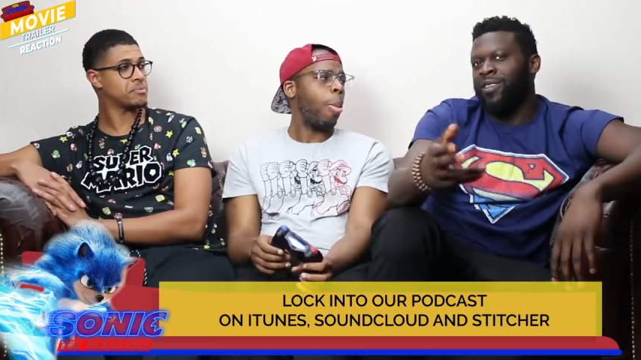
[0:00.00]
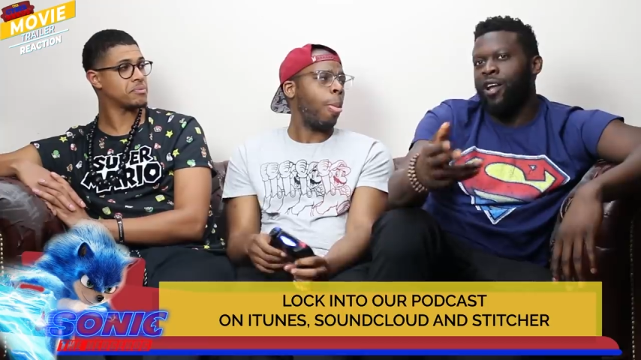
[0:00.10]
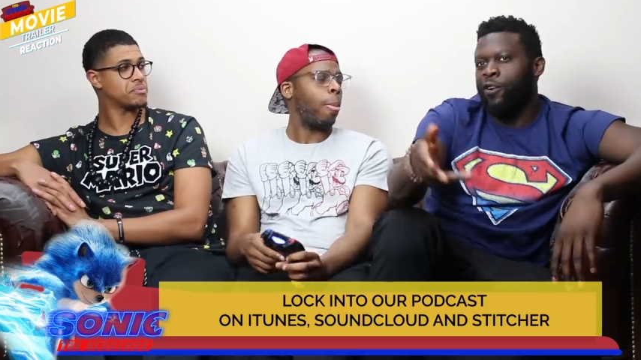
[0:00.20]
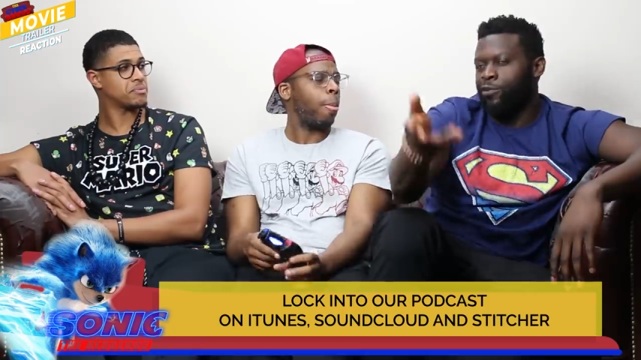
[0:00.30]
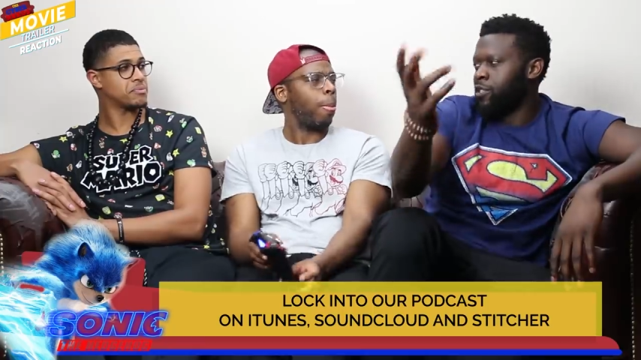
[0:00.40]

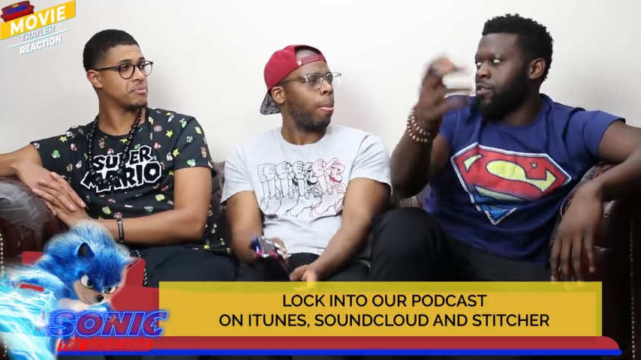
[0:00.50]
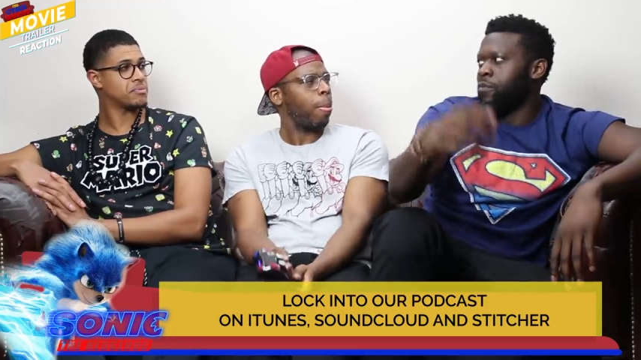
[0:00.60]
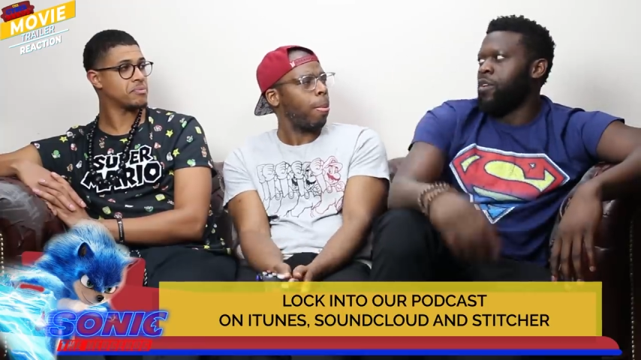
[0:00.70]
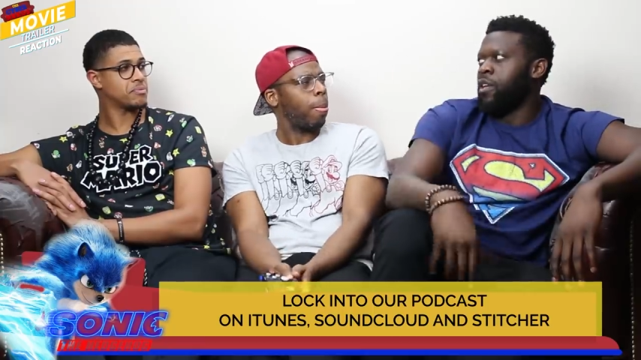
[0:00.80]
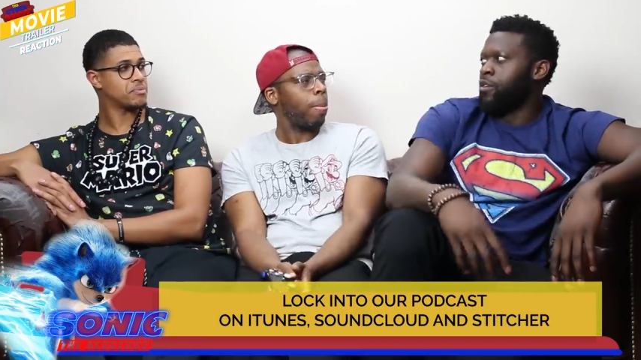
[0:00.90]
Speaker 1: Knuckles is the
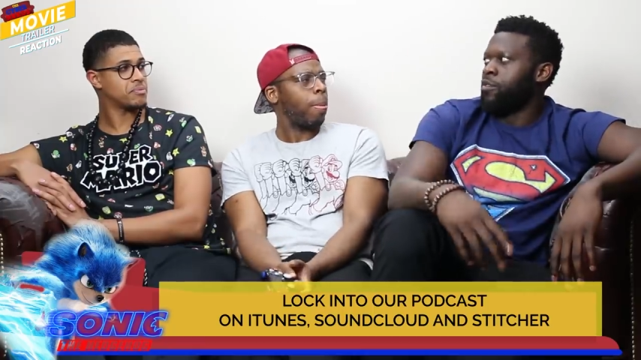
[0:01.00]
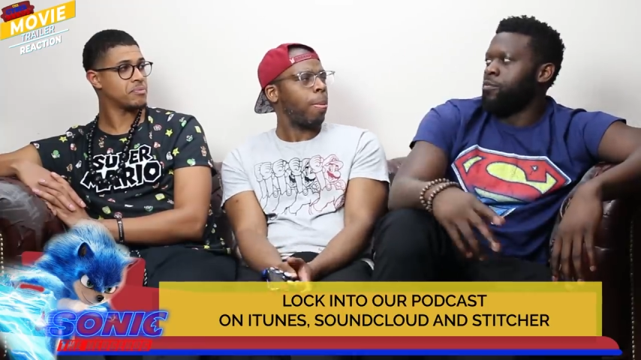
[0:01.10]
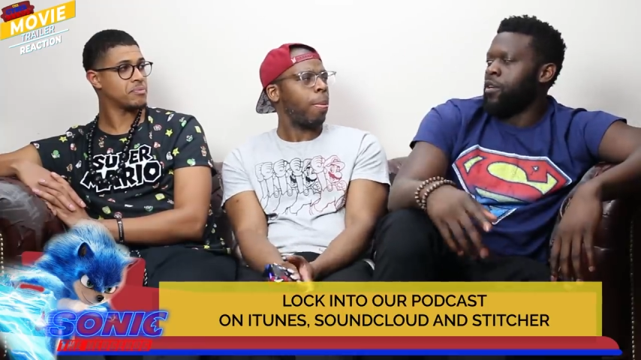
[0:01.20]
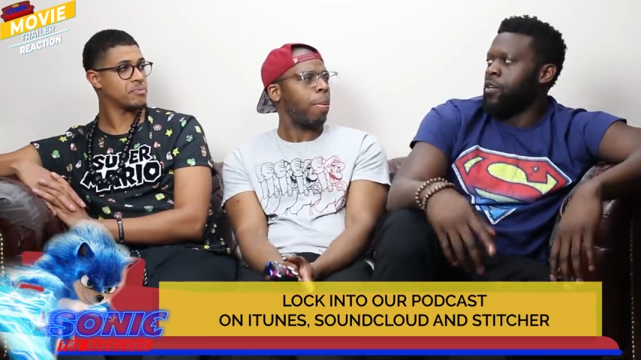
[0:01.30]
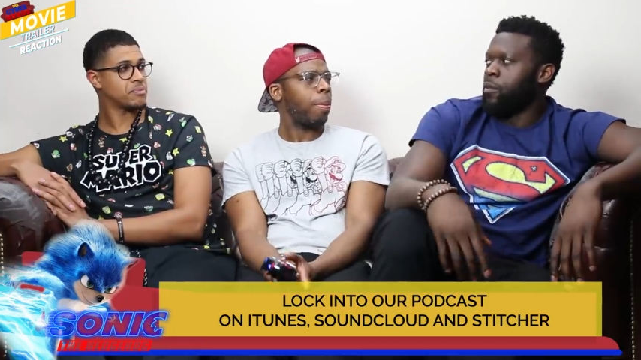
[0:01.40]
villain of
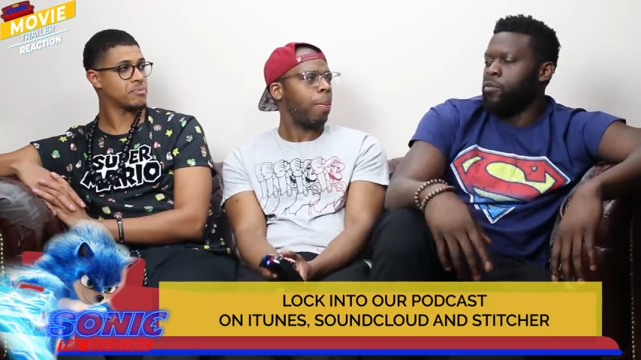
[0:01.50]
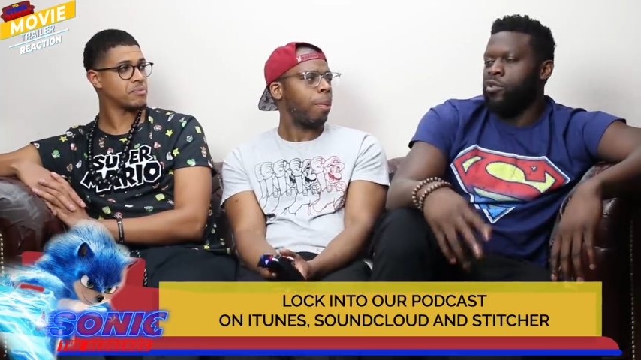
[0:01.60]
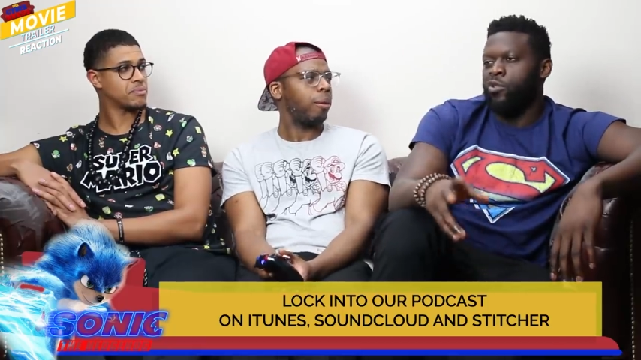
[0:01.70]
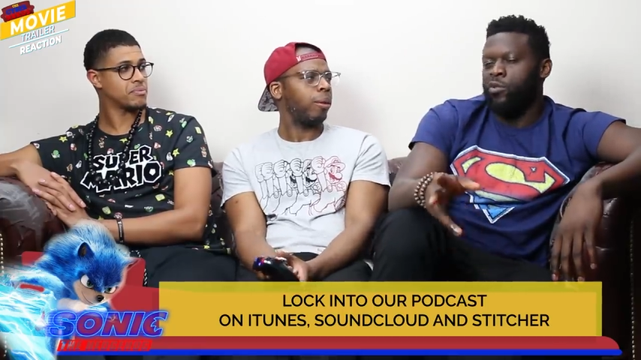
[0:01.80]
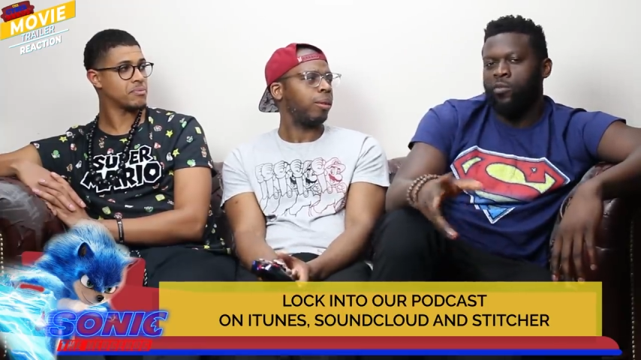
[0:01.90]
number
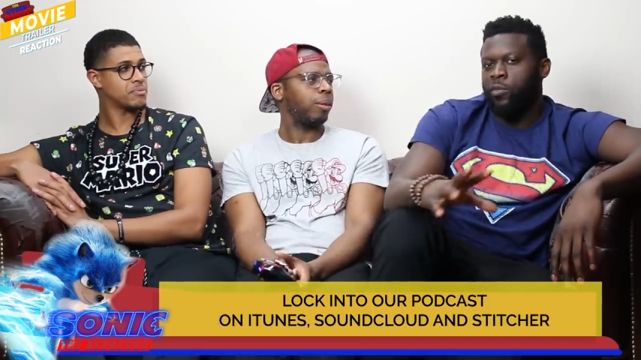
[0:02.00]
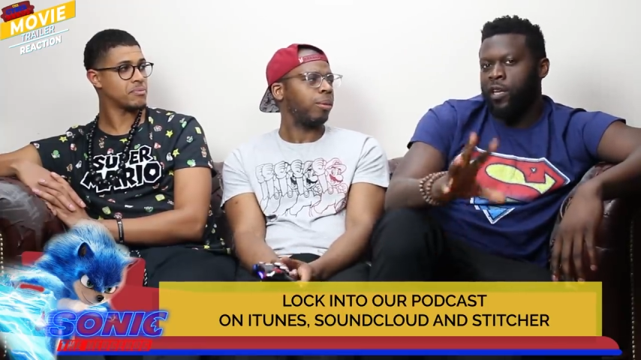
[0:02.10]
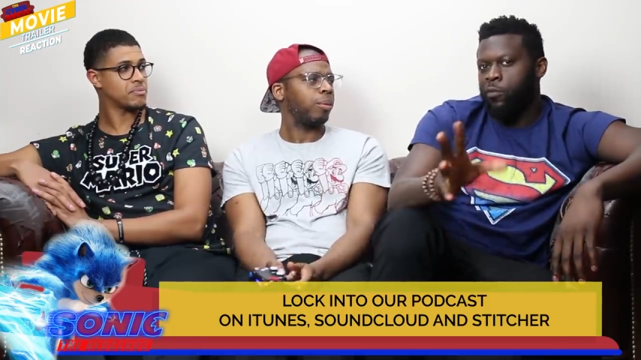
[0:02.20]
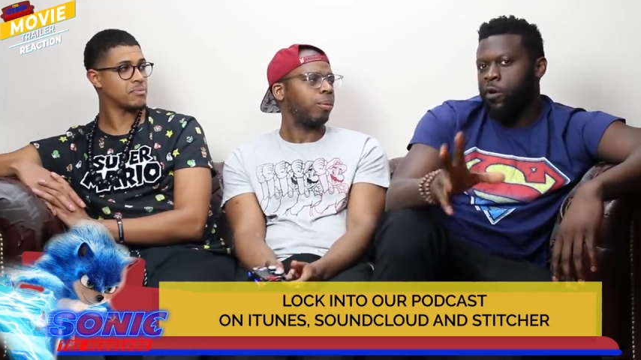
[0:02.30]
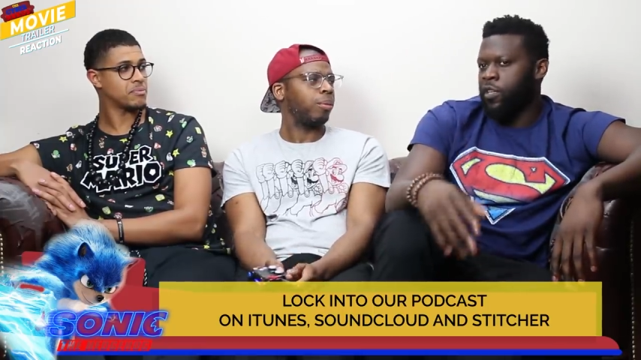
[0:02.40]
two, but
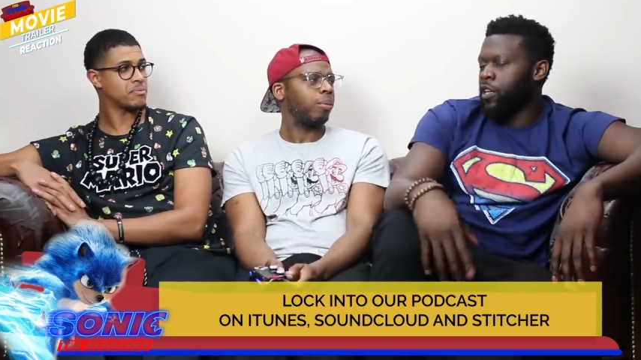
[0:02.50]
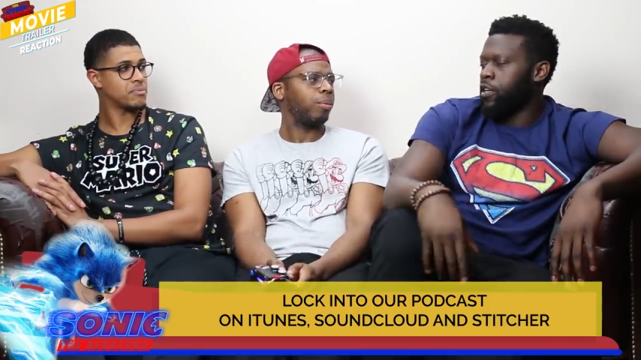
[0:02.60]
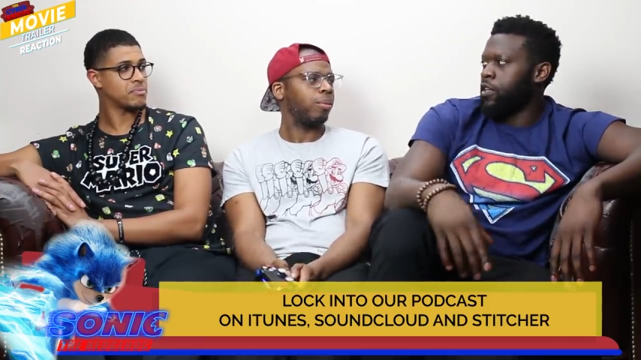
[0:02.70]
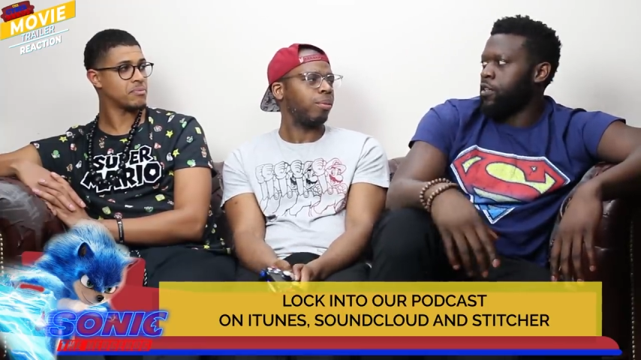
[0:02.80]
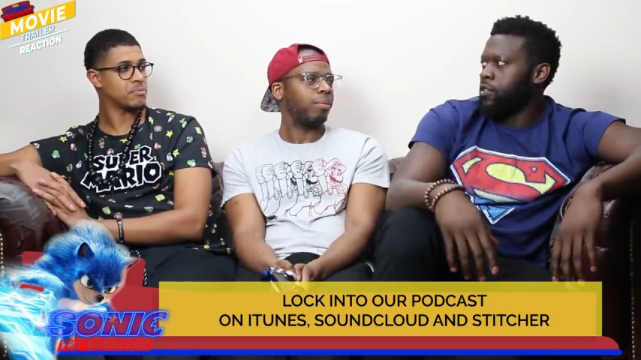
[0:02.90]
they won't get
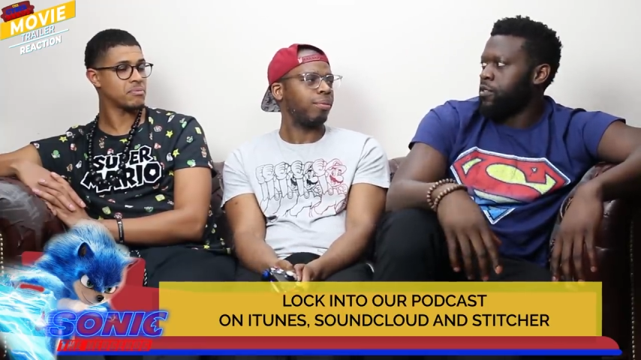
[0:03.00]
there.